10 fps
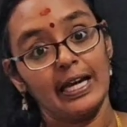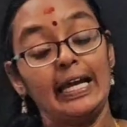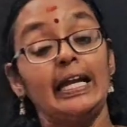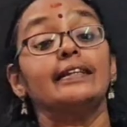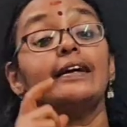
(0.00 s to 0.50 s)

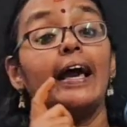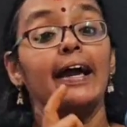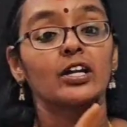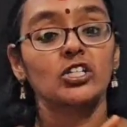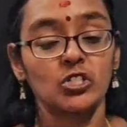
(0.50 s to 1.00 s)
in the
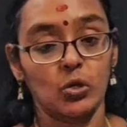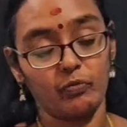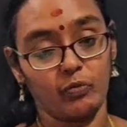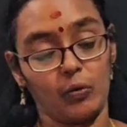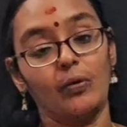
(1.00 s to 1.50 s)
direction
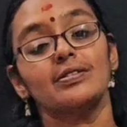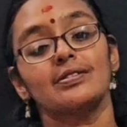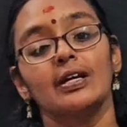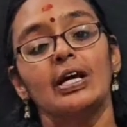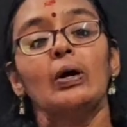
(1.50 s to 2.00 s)
of
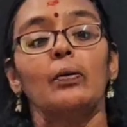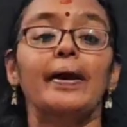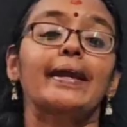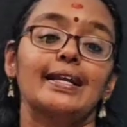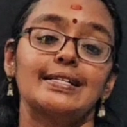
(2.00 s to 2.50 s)
force,
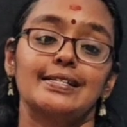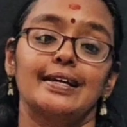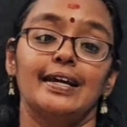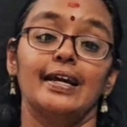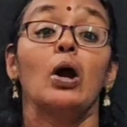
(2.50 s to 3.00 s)
we can
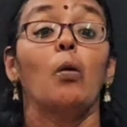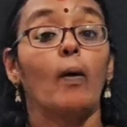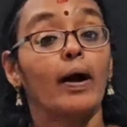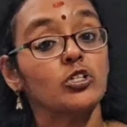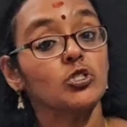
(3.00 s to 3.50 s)
say
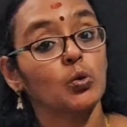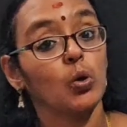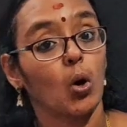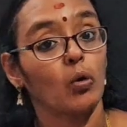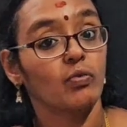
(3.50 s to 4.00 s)
1
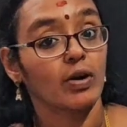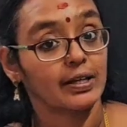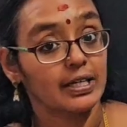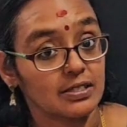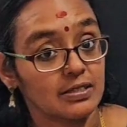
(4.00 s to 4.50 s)
joule of
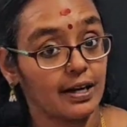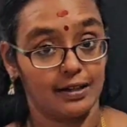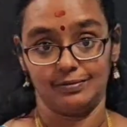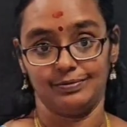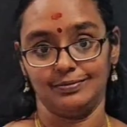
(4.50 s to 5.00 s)
work is
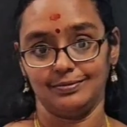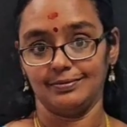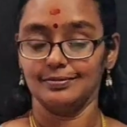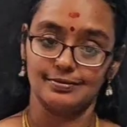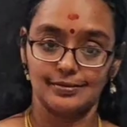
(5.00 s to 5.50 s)
done.
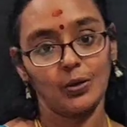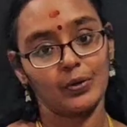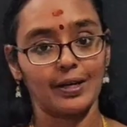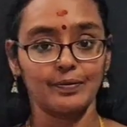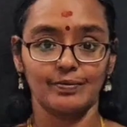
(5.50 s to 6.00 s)

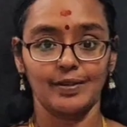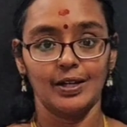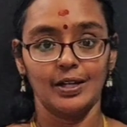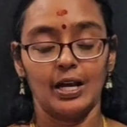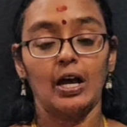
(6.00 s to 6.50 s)
Okay?
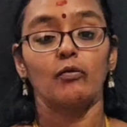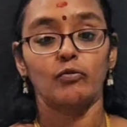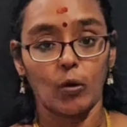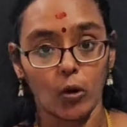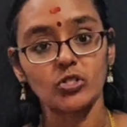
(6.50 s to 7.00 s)

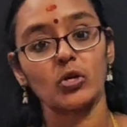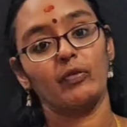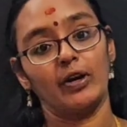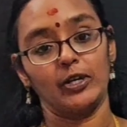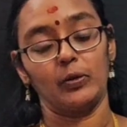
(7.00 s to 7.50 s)
Force of
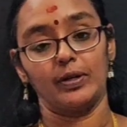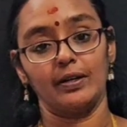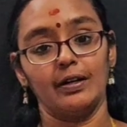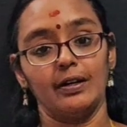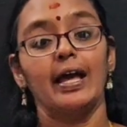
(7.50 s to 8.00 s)
1
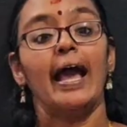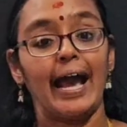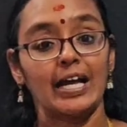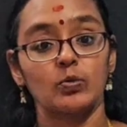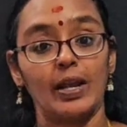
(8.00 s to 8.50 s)
Newton
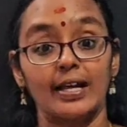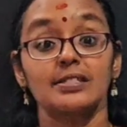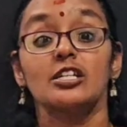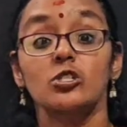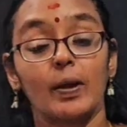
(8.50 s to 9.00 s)
as well
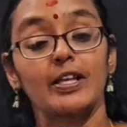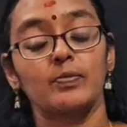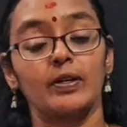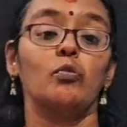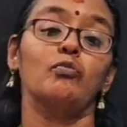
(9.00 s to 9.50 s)
as
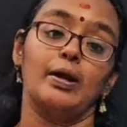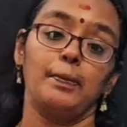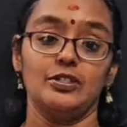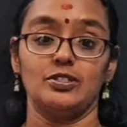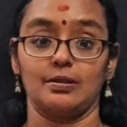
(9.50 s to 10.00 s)
displacement of 1
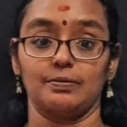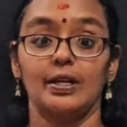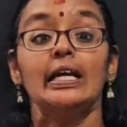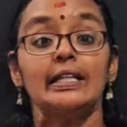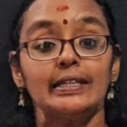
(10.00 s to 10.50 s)
meter.
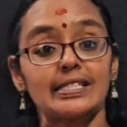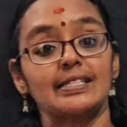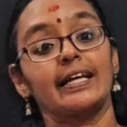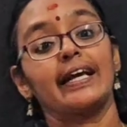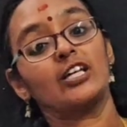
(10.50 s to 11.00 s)
This
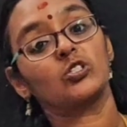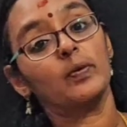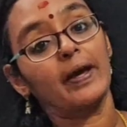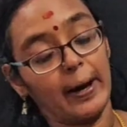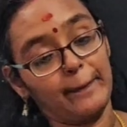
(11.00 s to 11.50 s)
thing has to
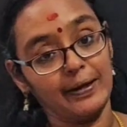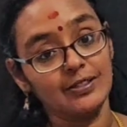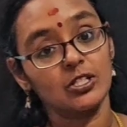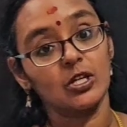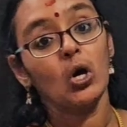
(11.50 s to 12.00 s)
be
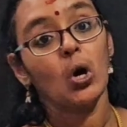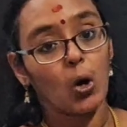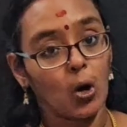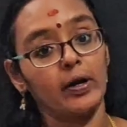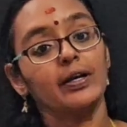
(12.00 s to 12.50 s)
happened
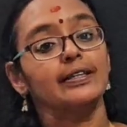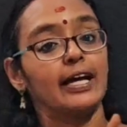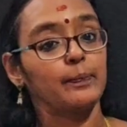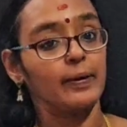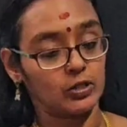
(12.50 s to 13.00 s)
on
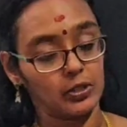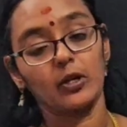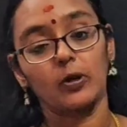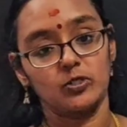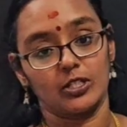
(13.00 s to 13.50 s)
that particular
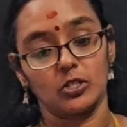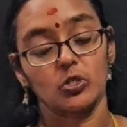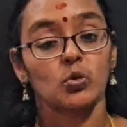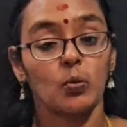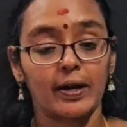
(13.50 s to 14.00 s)
object.
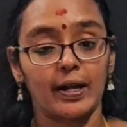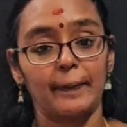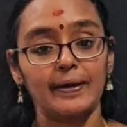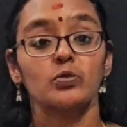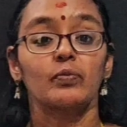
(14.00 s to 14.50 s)
So what
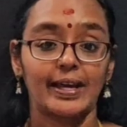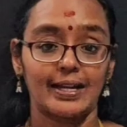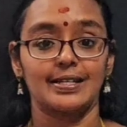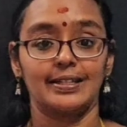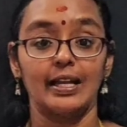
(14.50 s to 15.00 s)
happens? We
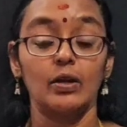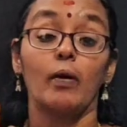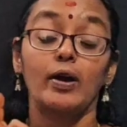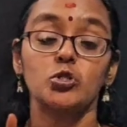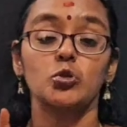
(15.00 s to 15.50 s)
can say that
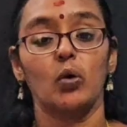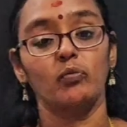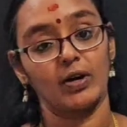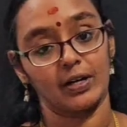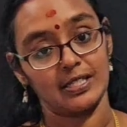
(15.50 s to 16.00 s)
1 joule of
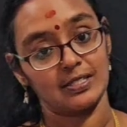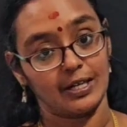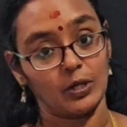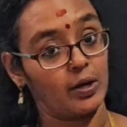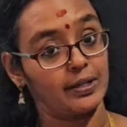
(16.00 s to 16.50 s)
work is
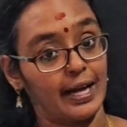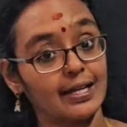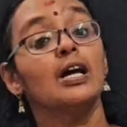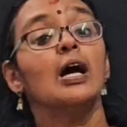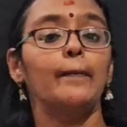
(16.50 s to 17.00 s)
done on
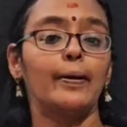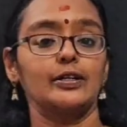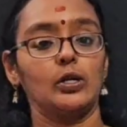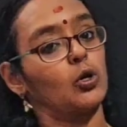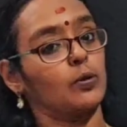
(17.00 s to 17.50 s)
that
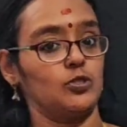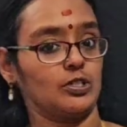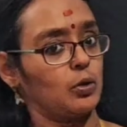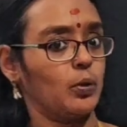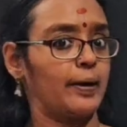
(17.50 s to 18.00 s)
particular
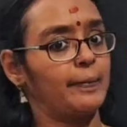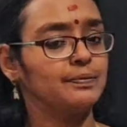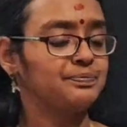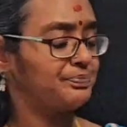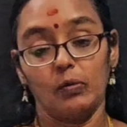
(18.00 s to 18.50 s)
object. Okay, ma?
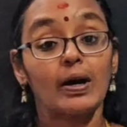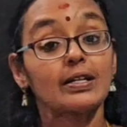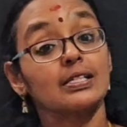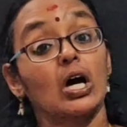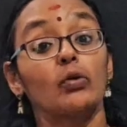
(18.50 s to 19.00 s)

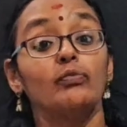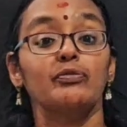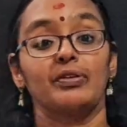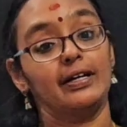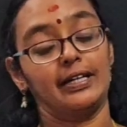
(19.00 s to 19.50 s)
Works are of
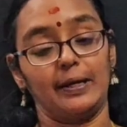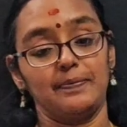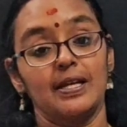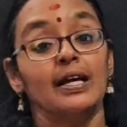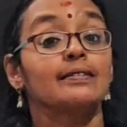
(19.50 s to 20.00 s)
different
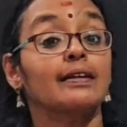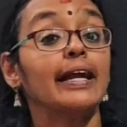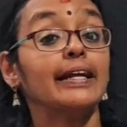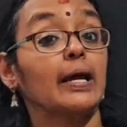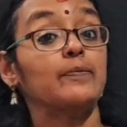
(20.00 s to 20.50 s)
types.
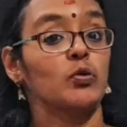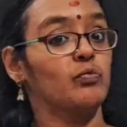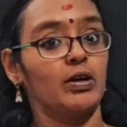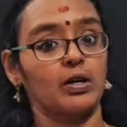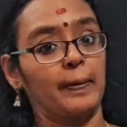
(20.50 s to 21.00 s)
3 types of
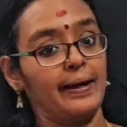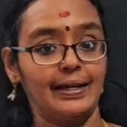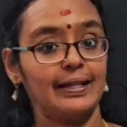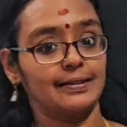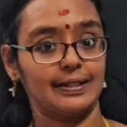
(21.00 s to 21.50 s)
work
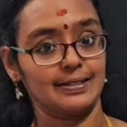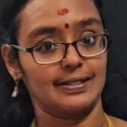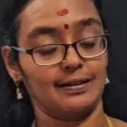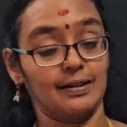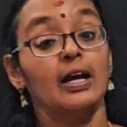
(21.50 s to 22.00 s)
mainly the things
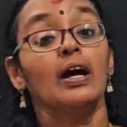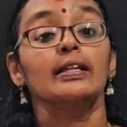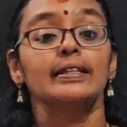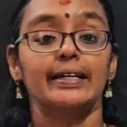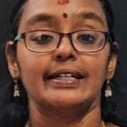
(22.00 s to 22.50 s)
are.
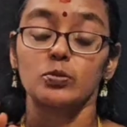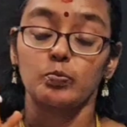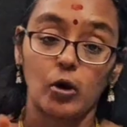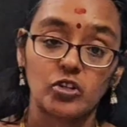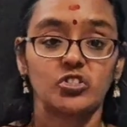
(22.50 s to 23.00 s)
That is
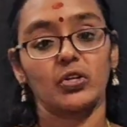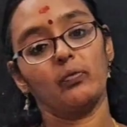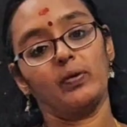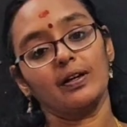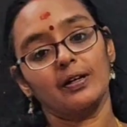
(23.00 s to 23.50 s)
positive
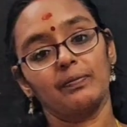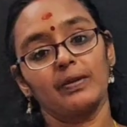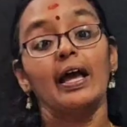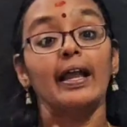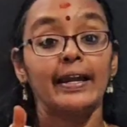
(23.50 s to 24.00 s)
work,
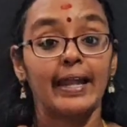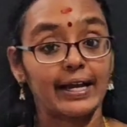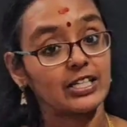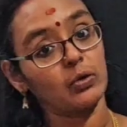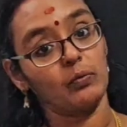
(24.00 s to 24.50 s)

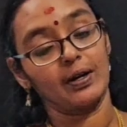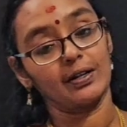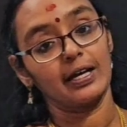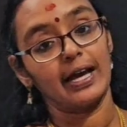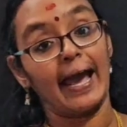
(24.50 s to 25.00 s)
negative work
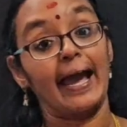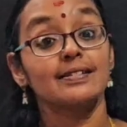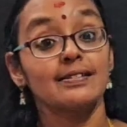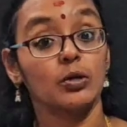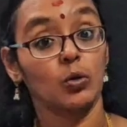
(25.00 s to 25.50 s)
and
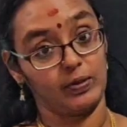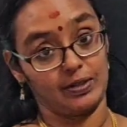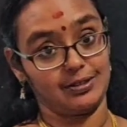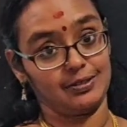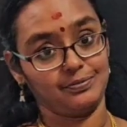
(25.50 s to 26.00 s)
zero
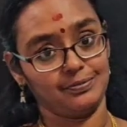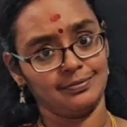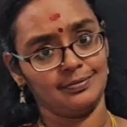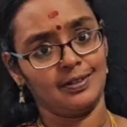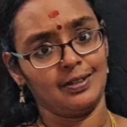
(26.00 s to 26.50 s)
work.
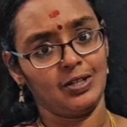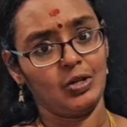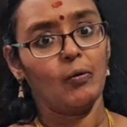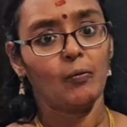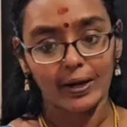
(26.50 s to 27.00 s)

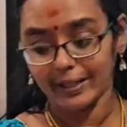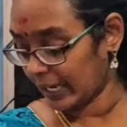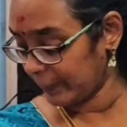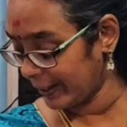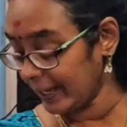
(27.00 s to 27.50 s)
Work
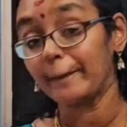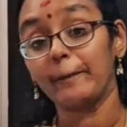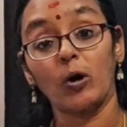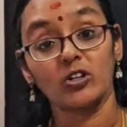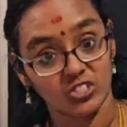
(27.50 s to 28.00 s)
can be
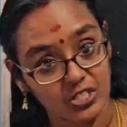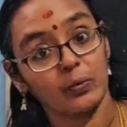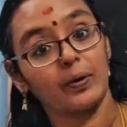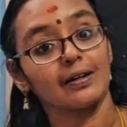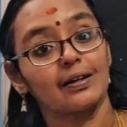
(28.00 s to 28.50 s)
positive
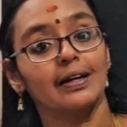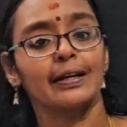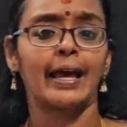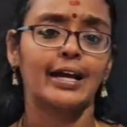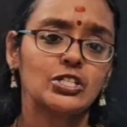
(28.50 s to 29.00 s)
work,
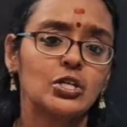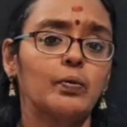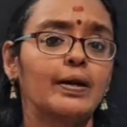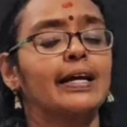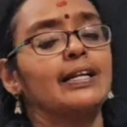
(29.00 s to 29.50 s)
negative
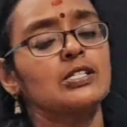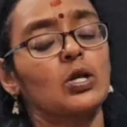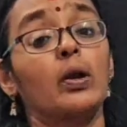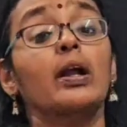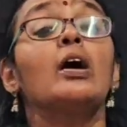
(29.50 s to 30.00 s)
work and
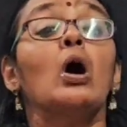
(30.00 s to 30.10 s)
zero